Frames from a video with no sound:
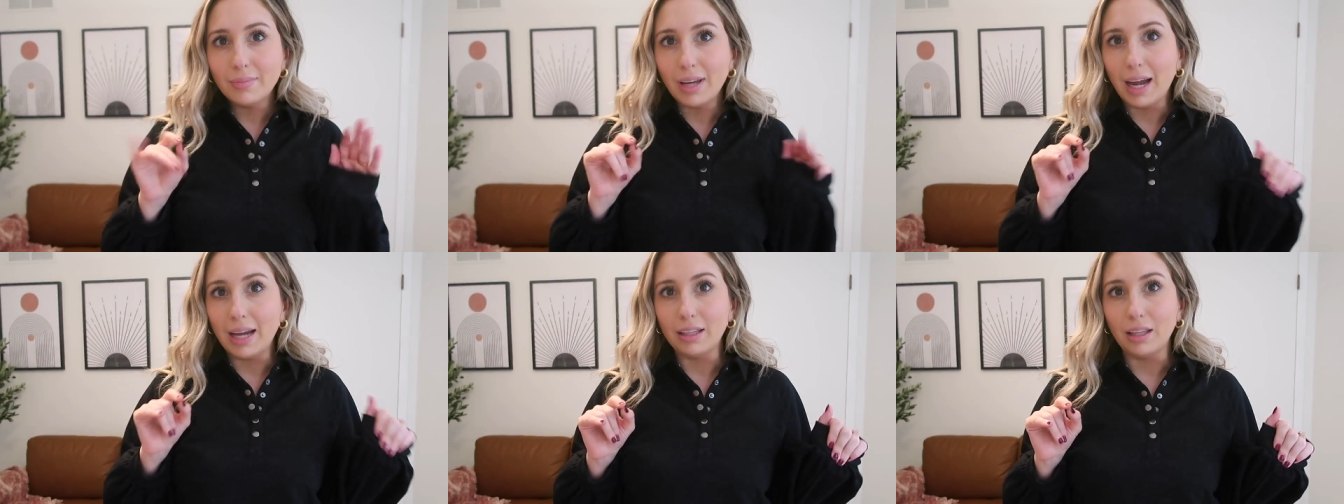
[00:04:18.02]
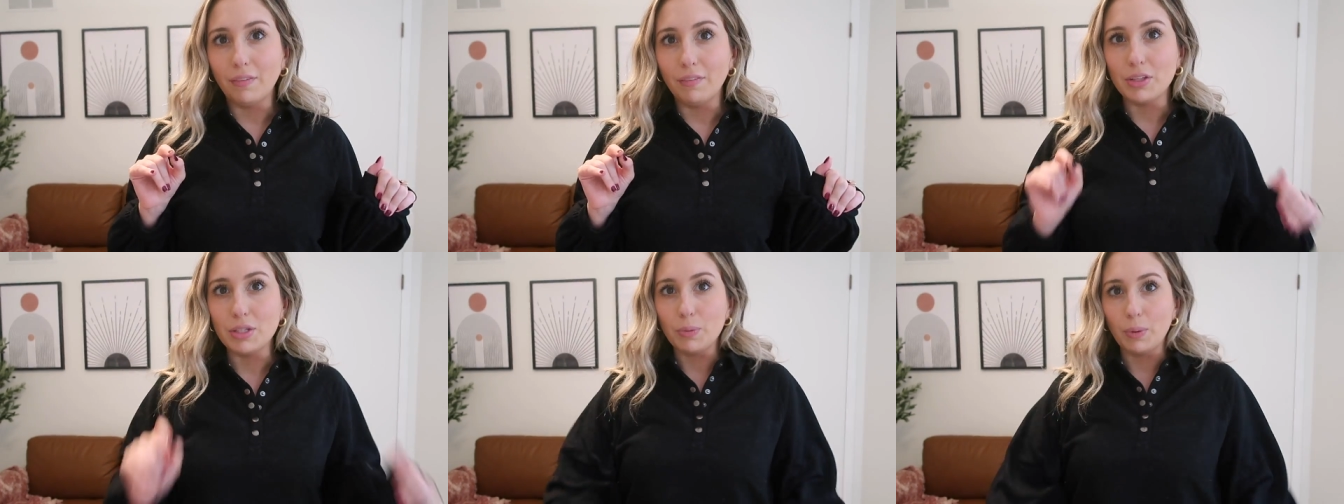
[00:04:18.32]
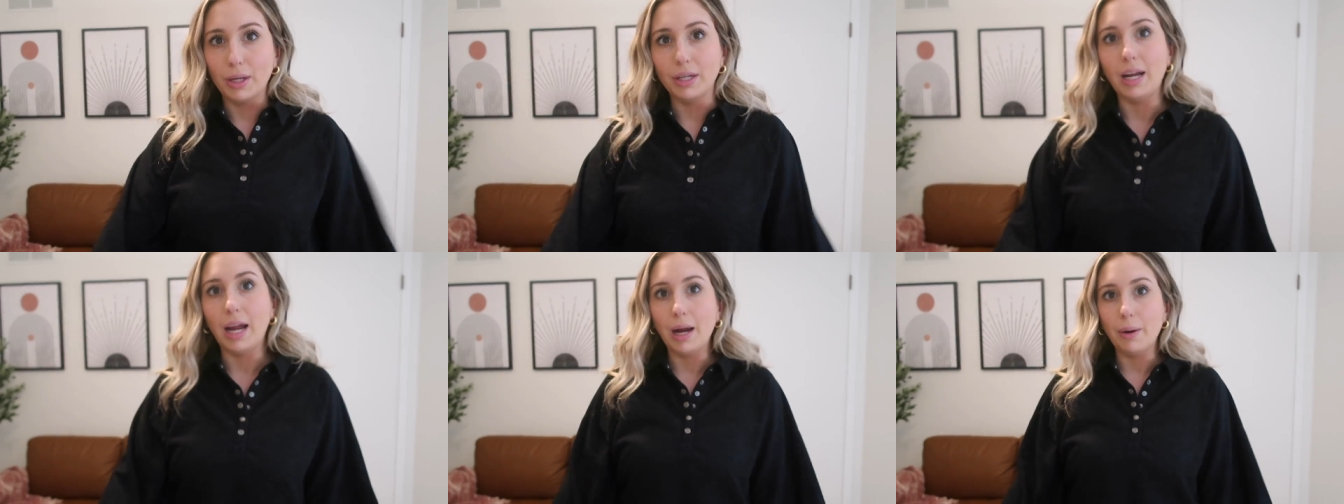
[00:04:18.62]
I love this
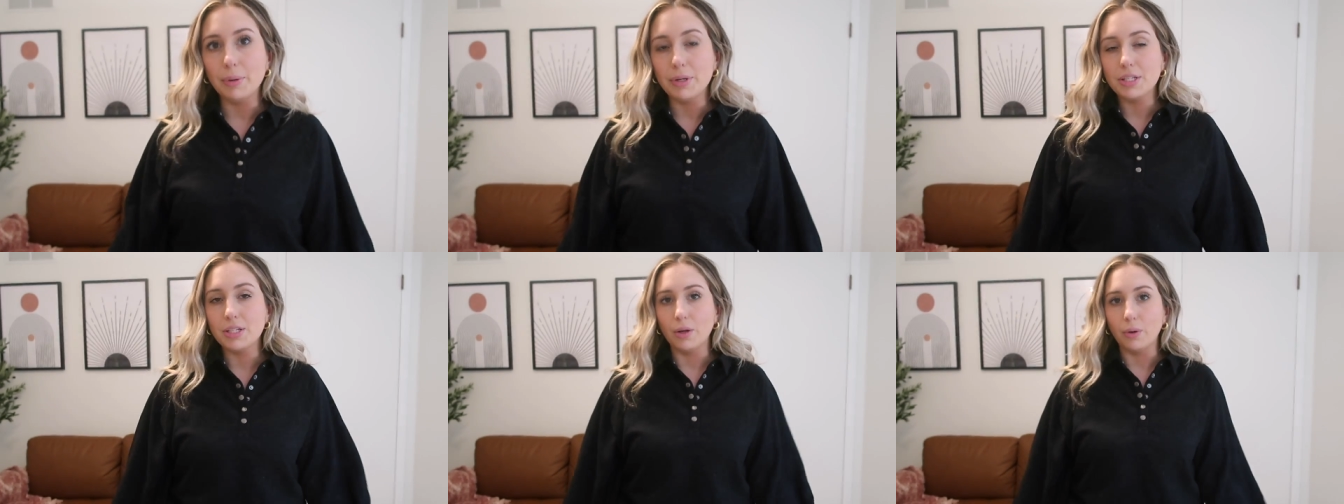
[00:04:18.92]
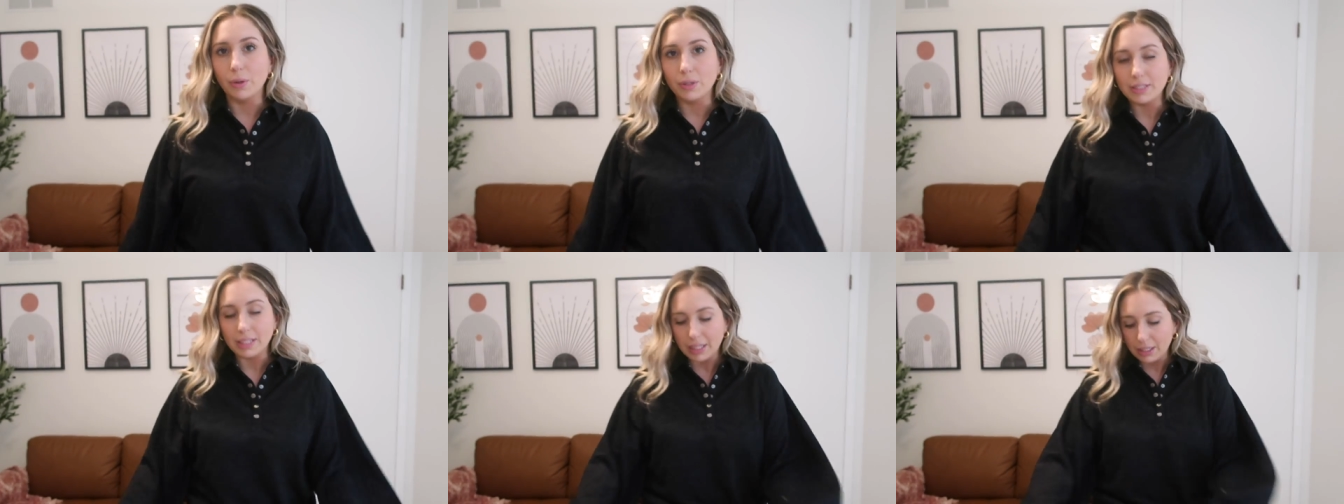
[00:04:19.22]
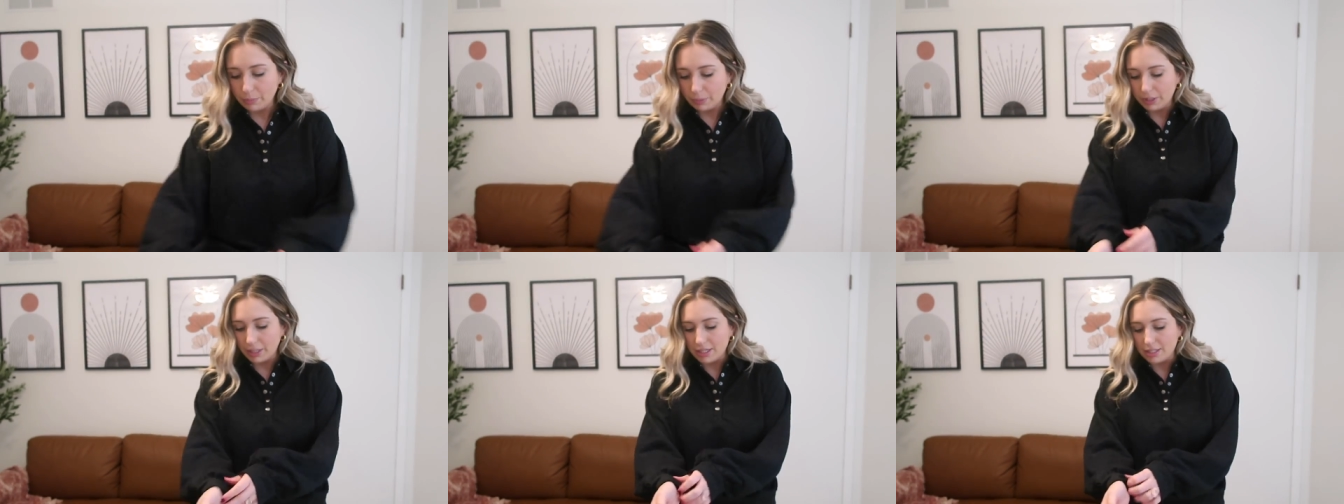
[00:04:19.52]
one. I was so
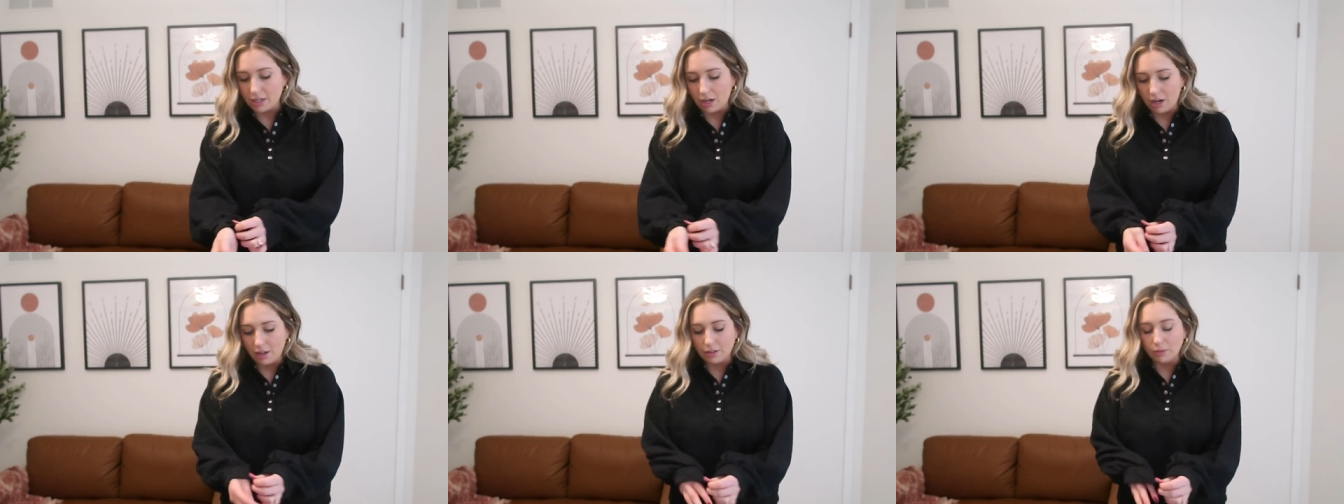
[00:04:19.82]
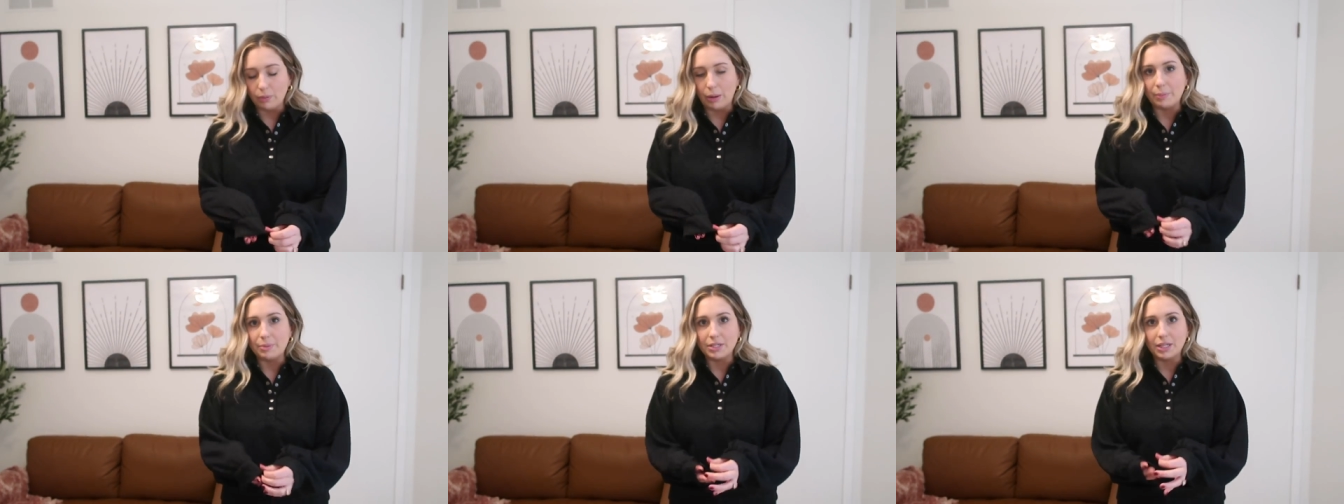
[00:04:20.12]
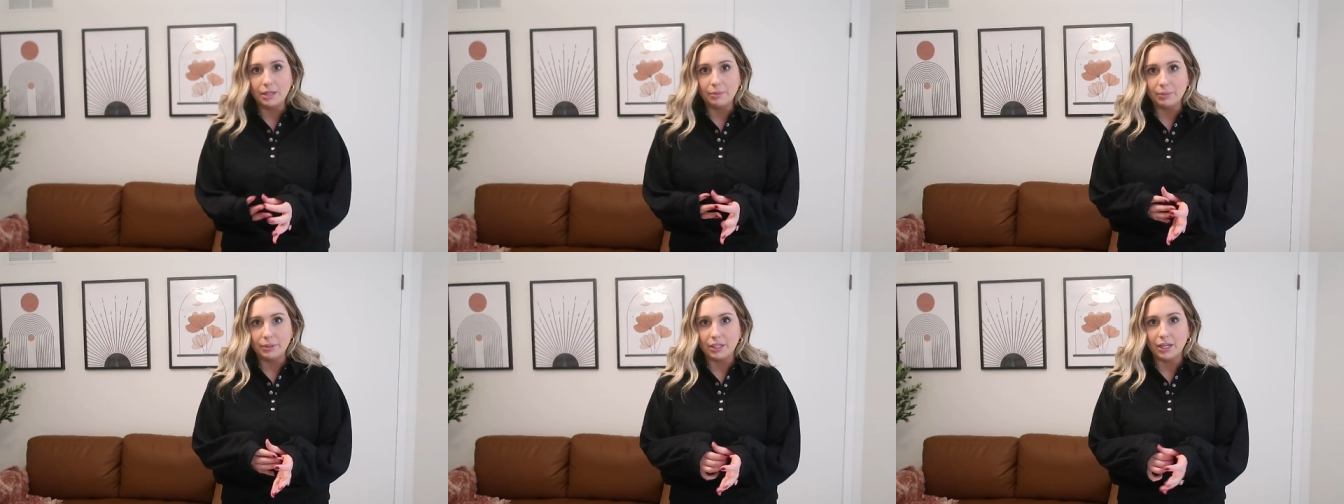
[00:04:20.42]
excited when I saw it on the
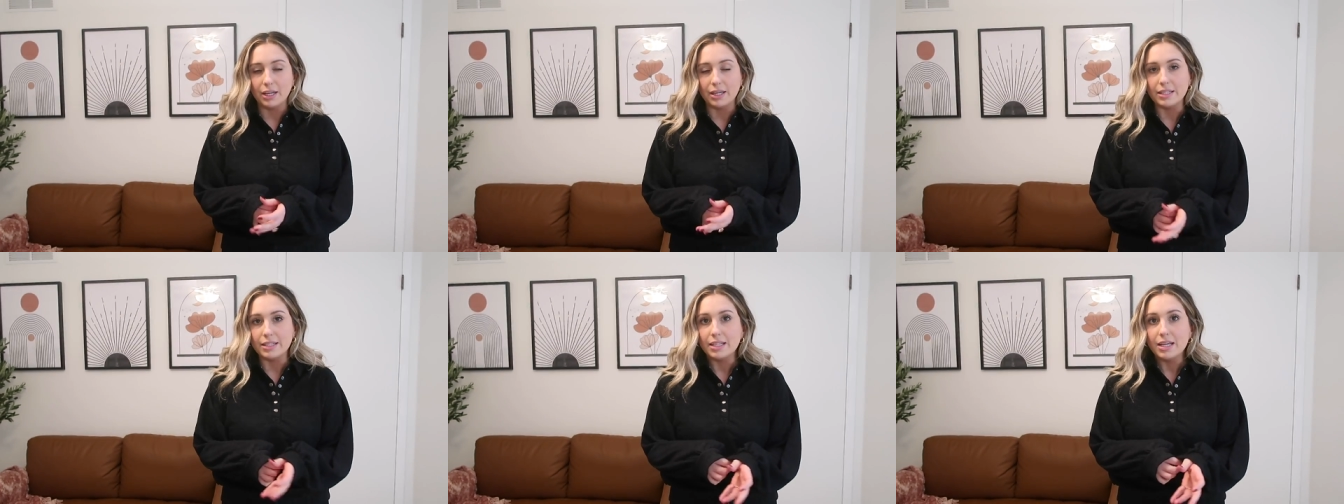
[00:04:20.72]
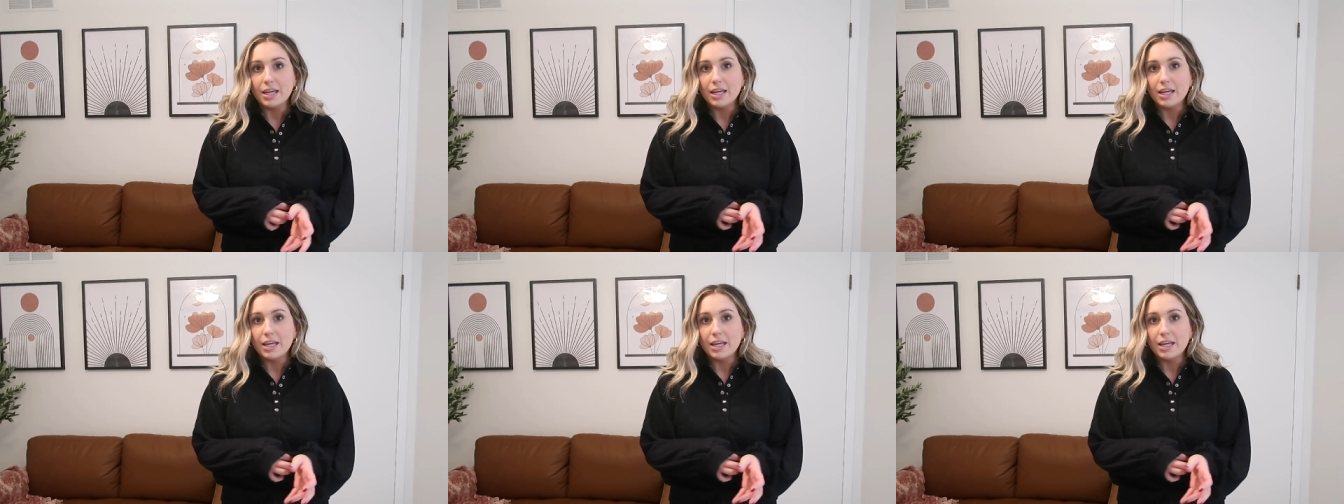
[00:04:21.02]
website because